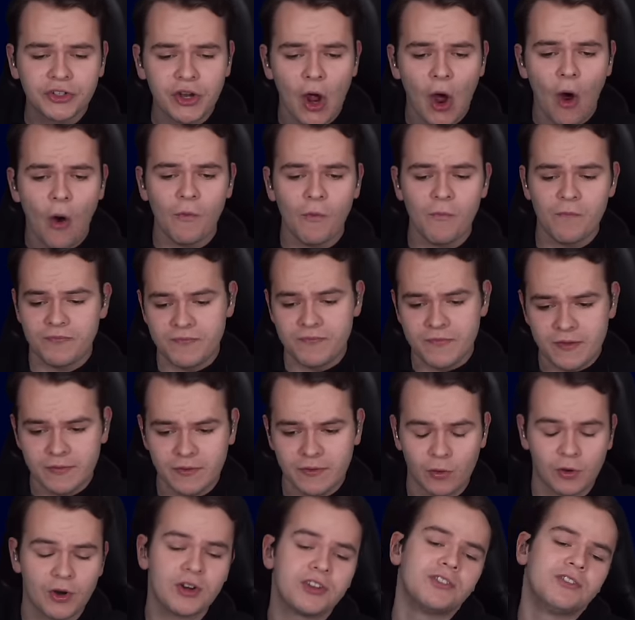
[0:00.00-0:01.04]
So,
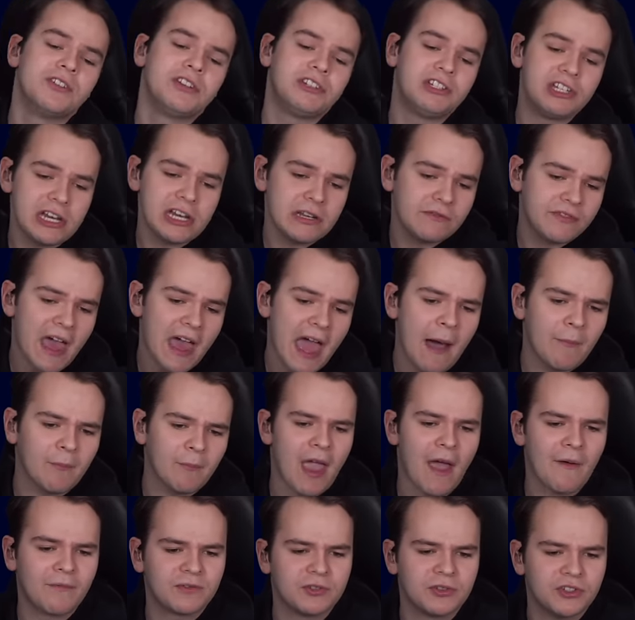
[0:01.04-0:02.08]
in order to achieve
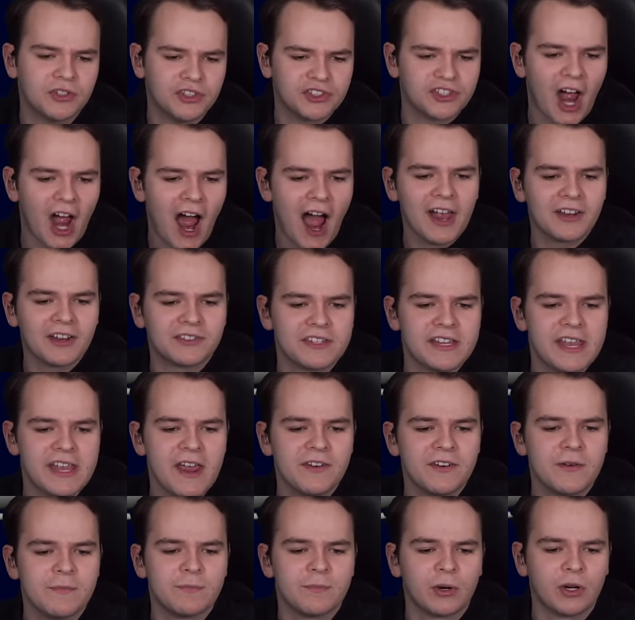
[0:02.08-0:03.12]
that, we have to size the
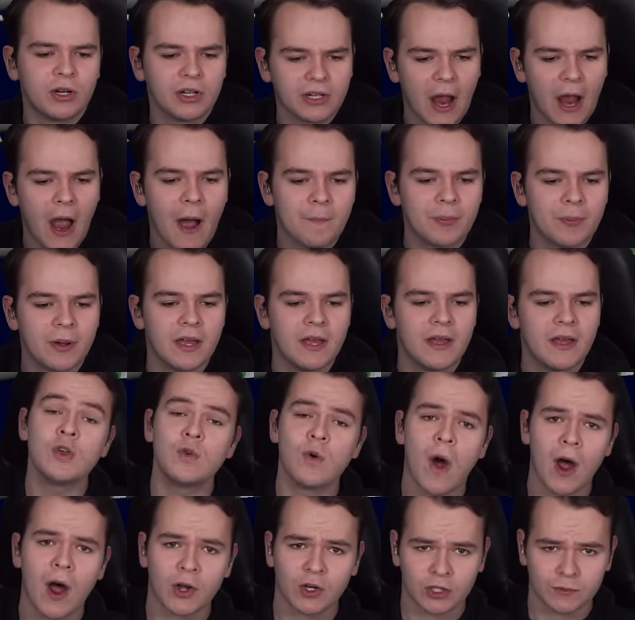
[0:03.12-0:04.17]
Hindenburg up by
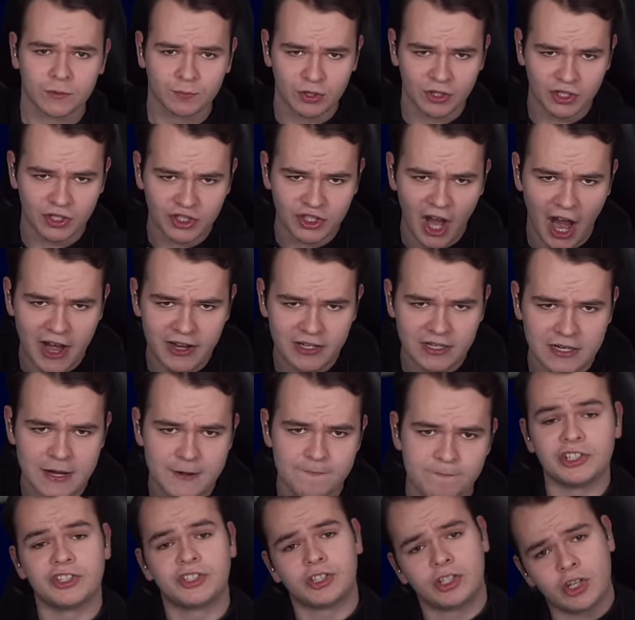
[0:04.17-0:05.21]
200%,
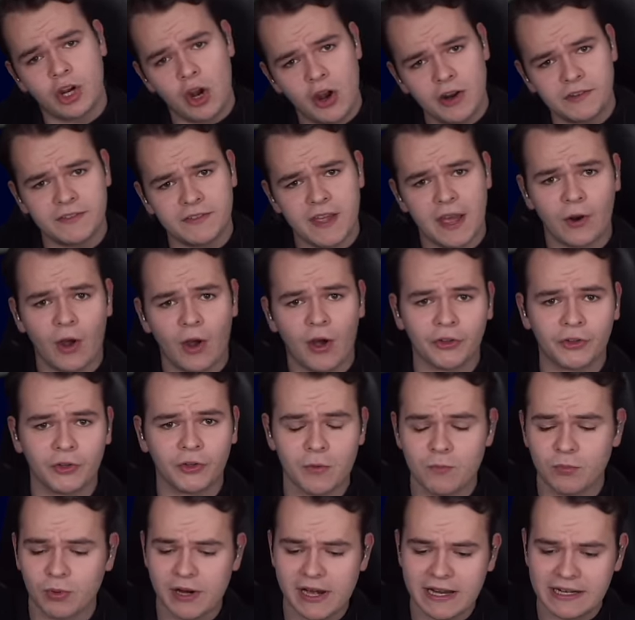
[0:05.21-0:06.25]
which is good. That
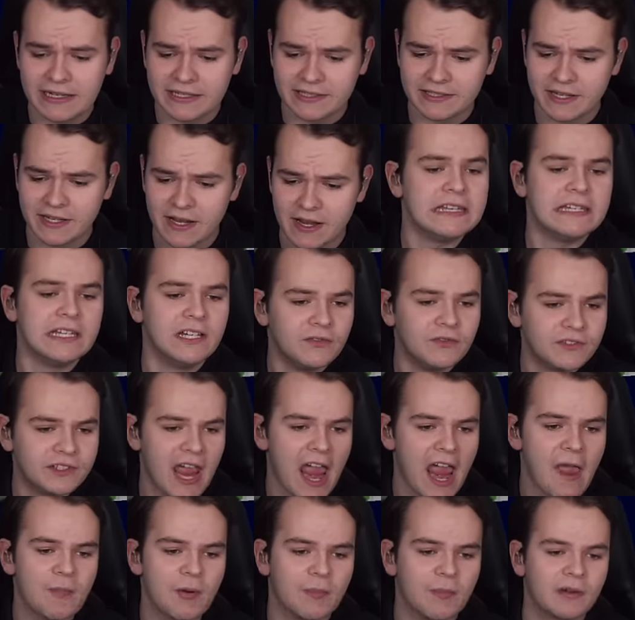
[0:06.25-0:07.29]
also brings the lift
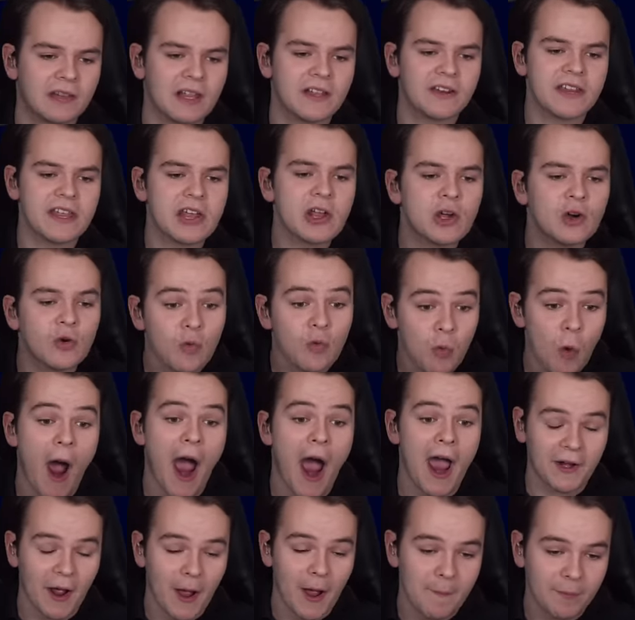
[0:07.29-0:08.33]
capability
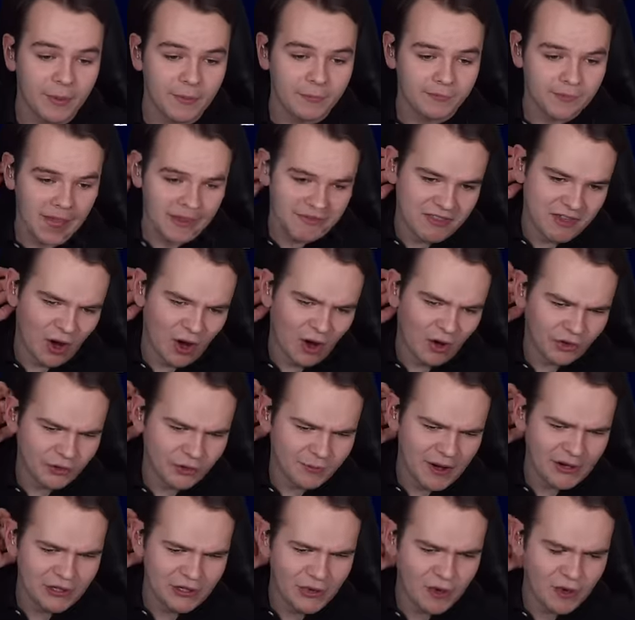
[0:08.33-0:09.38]
quite up, I think
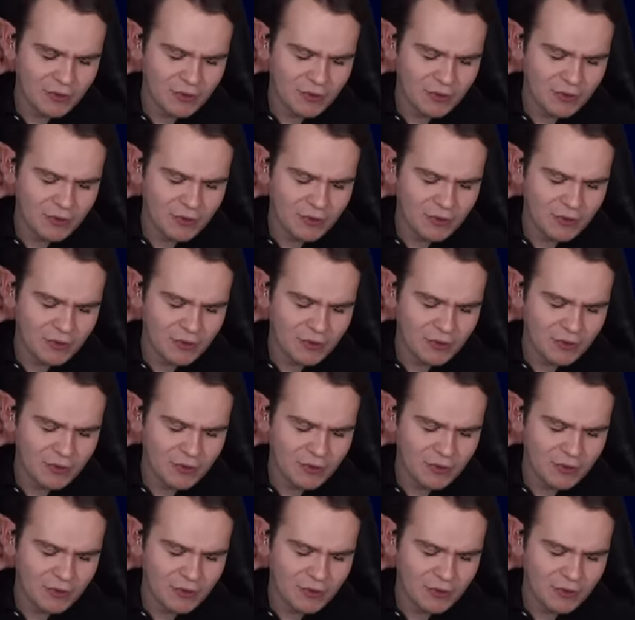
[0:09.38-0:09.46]
also by